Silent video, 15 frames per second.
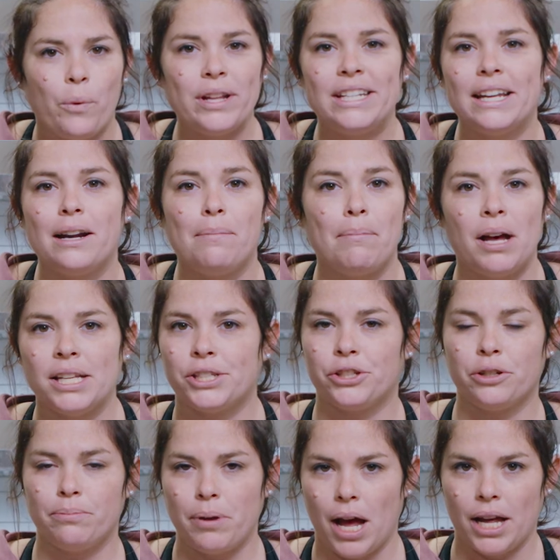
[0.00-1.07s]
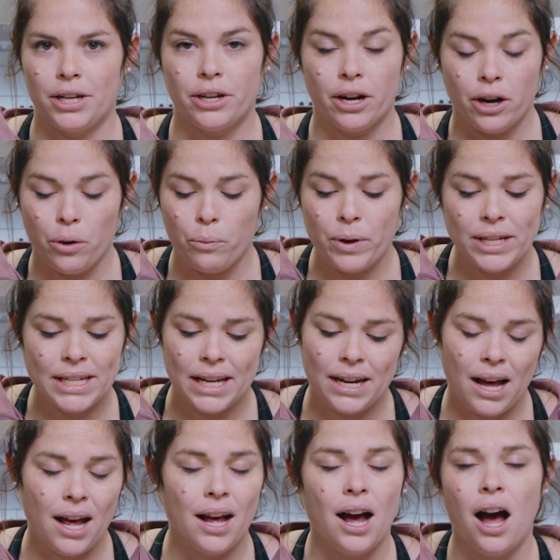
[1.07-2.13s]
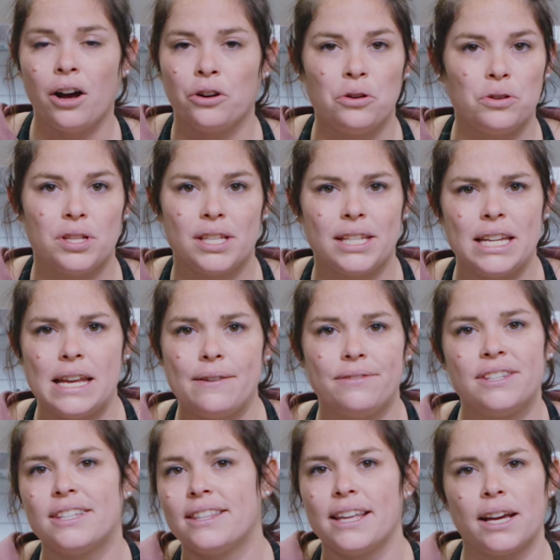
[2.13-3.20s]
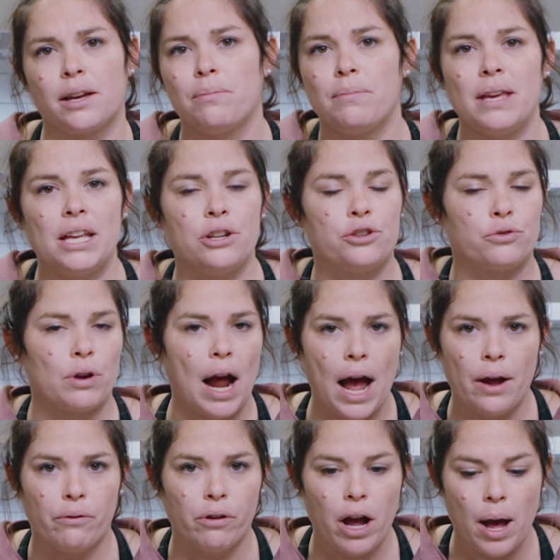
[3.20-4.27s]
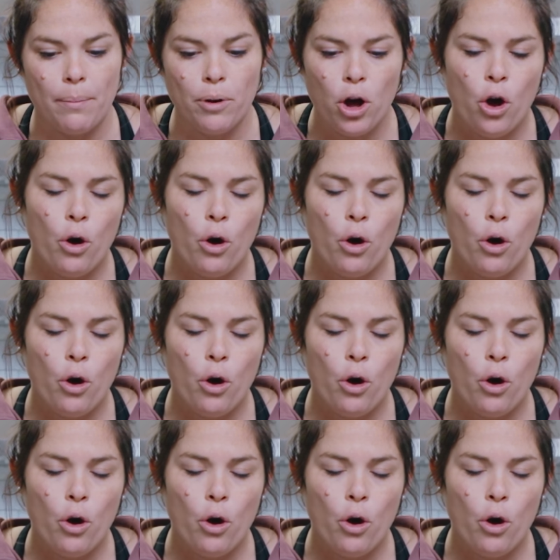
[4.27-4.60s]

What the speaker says: We did a mustard binder. We did a Uncle Steve's thick meat dry rub.